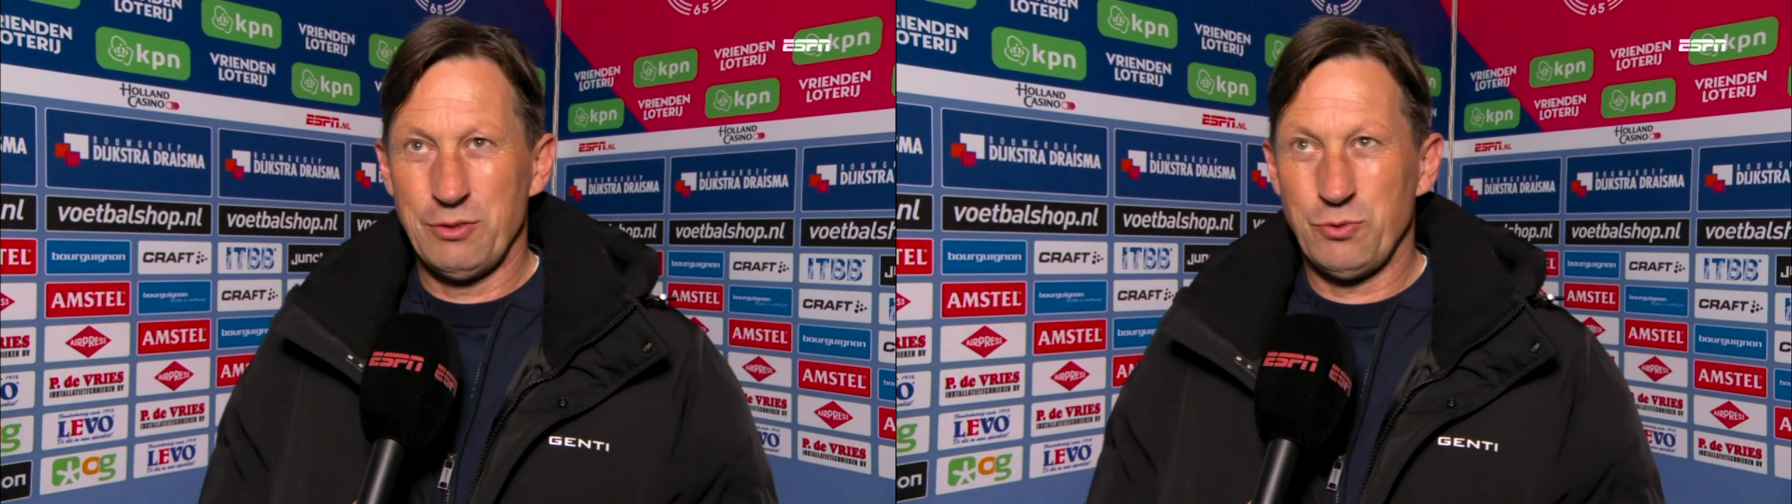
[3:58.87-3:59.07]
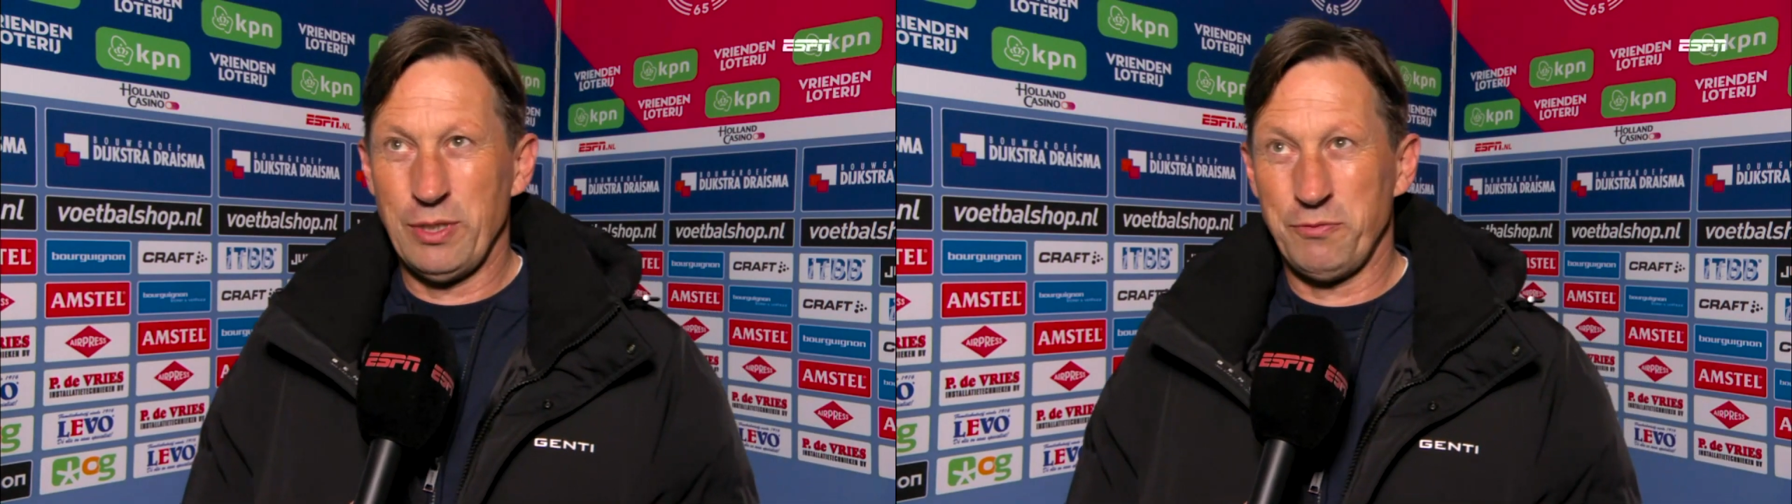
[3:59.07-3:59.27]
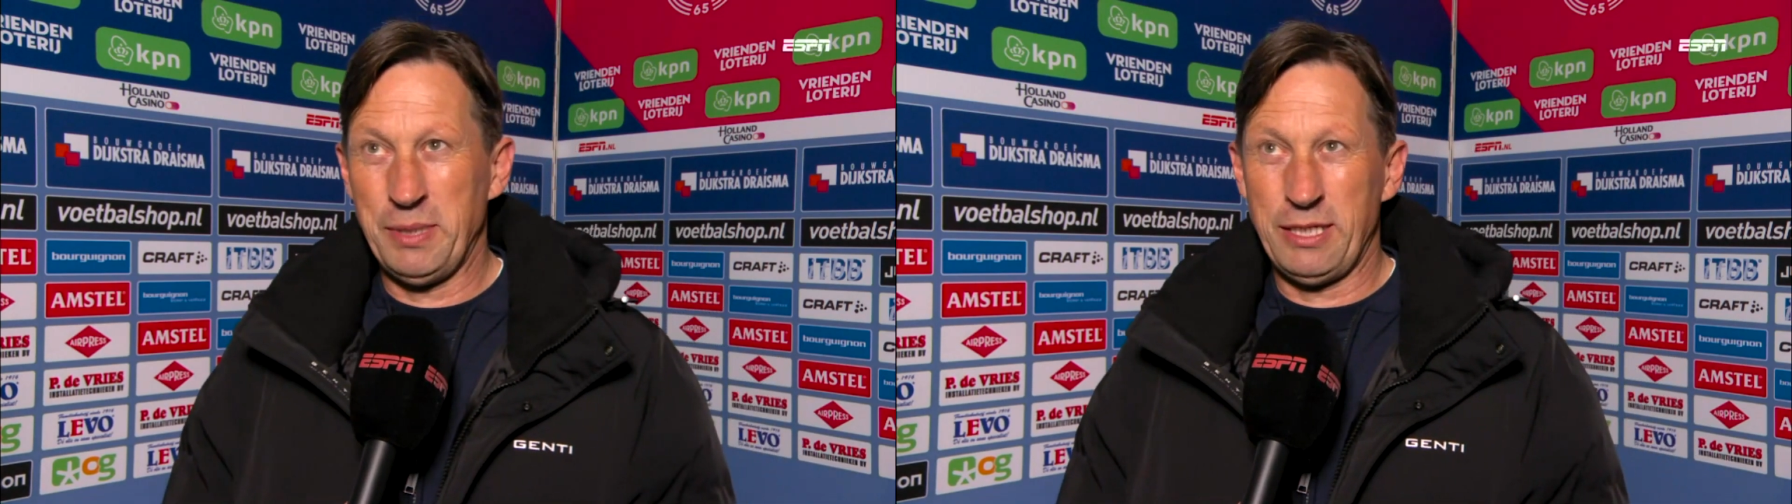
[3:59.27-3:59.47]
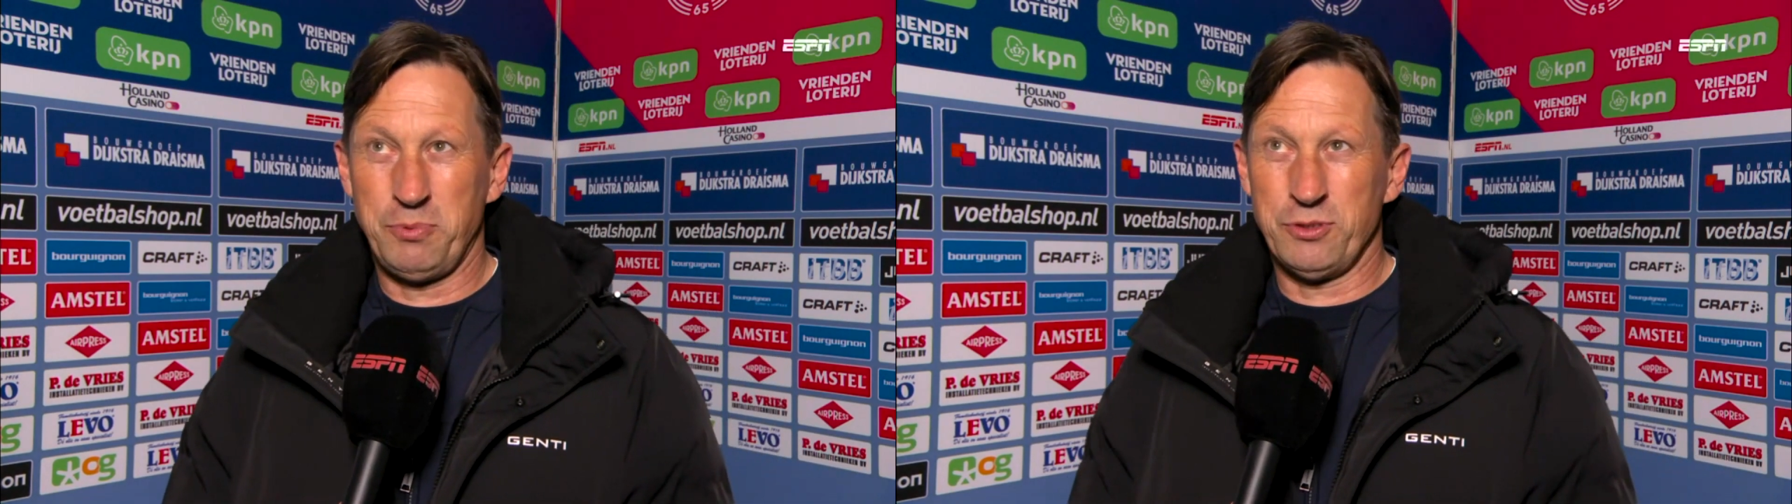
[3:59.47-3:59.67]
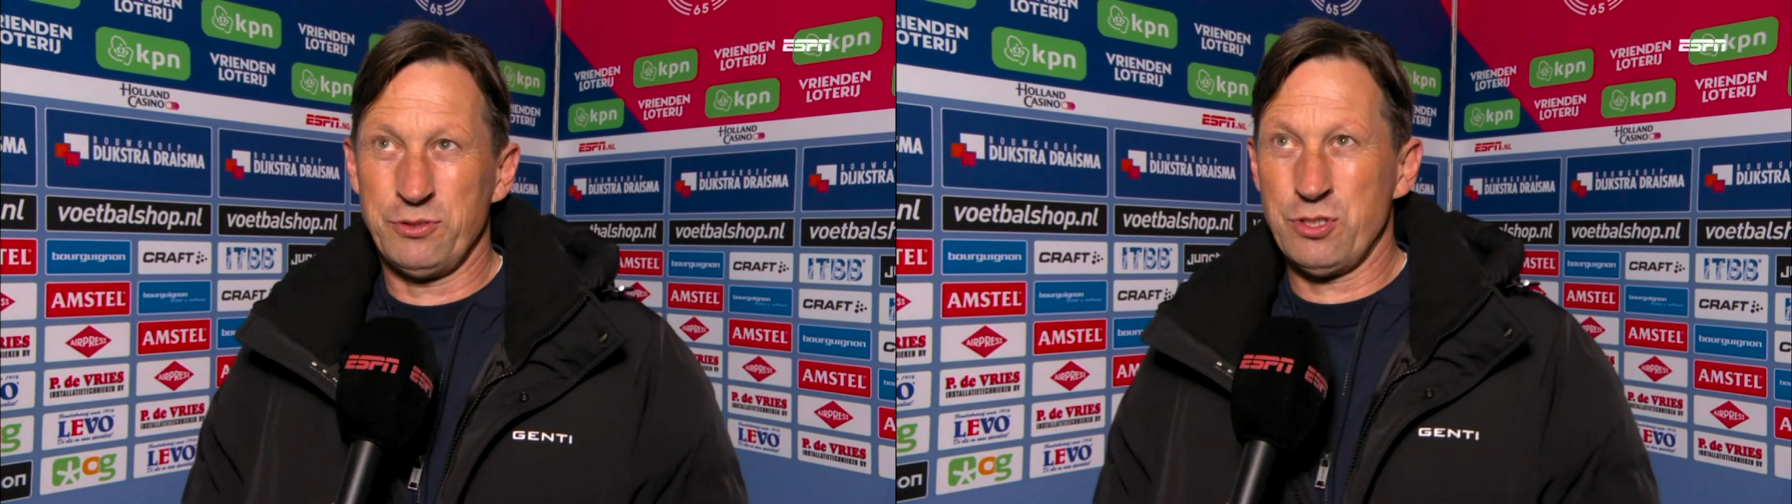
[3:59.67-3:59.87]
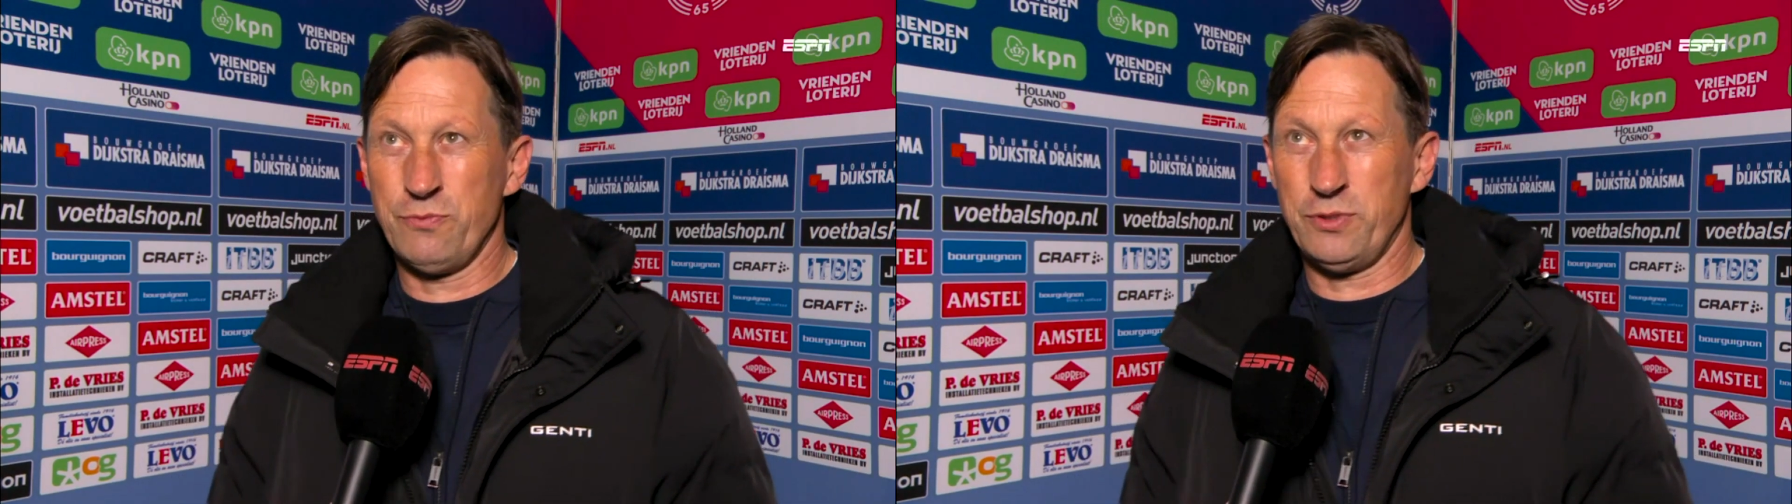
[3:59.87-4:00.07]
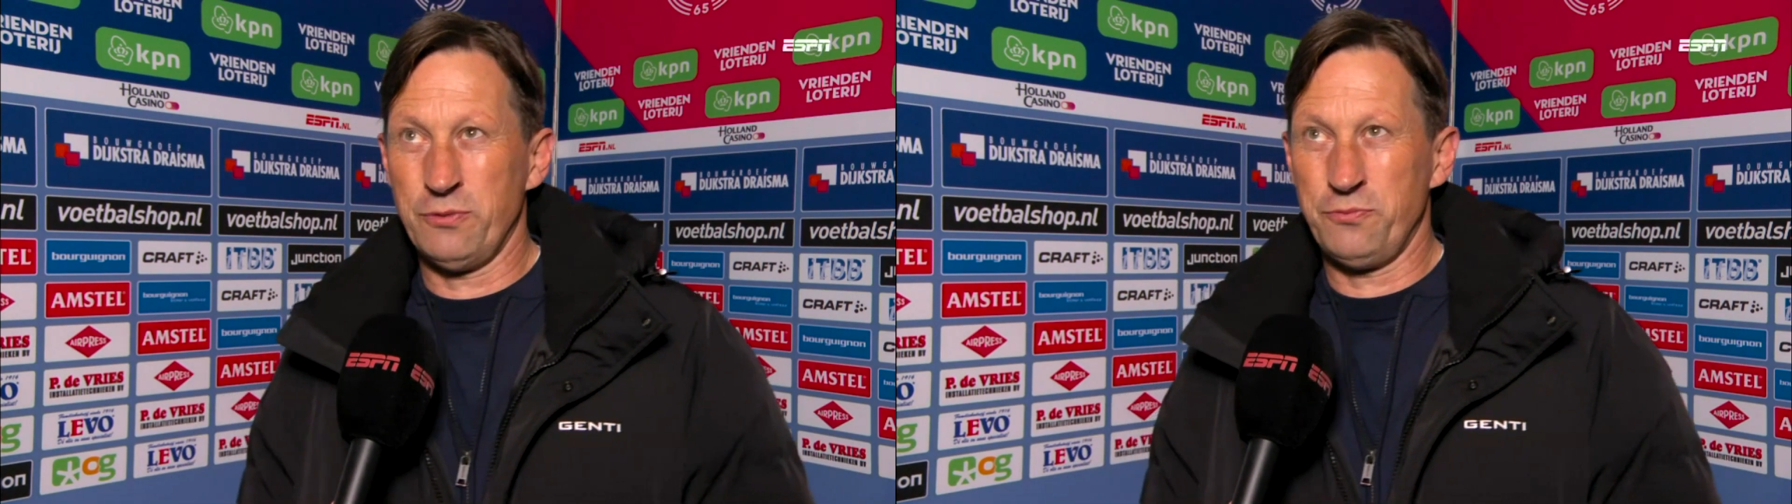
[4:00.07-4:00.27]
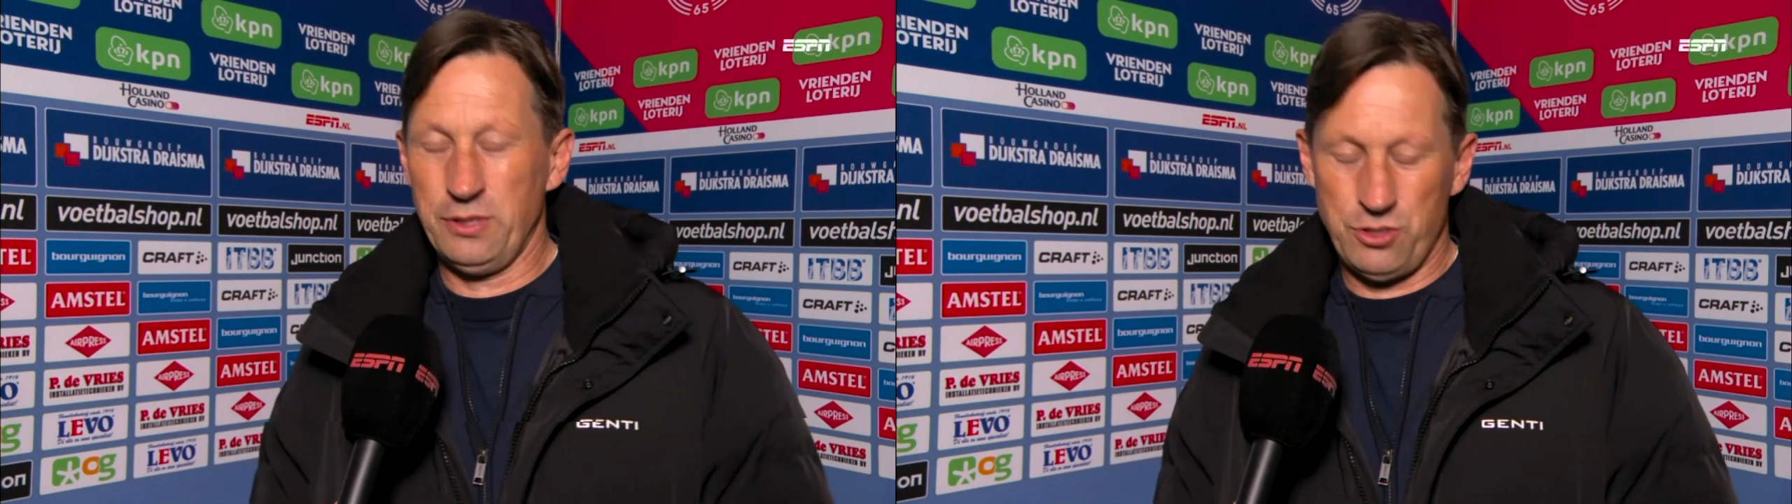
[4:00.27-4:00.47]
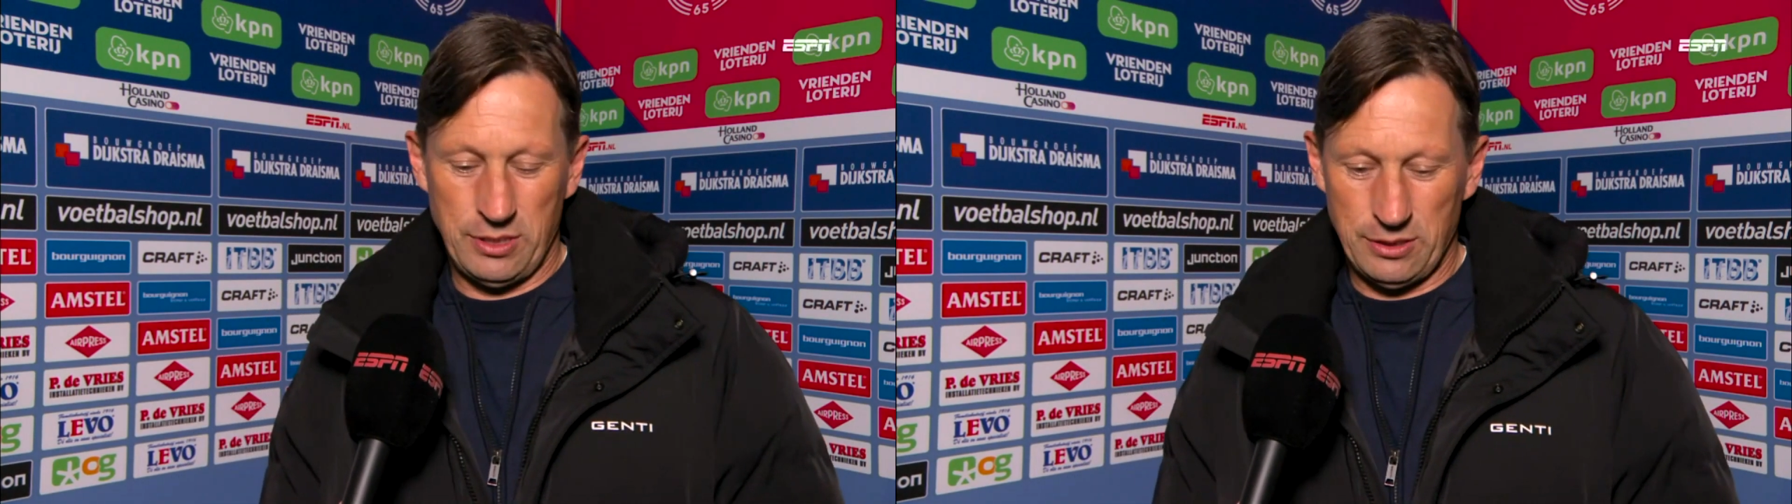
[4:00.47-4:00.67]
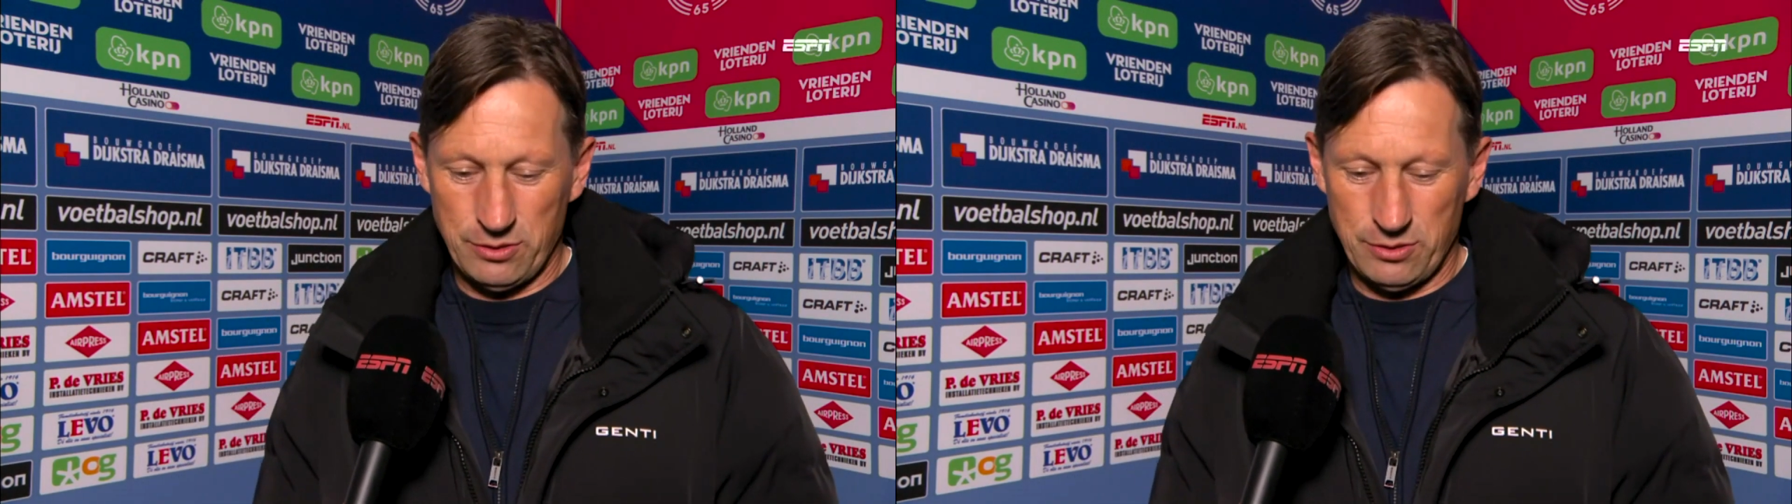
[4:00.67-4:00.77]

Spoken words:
have a better position for the finishing.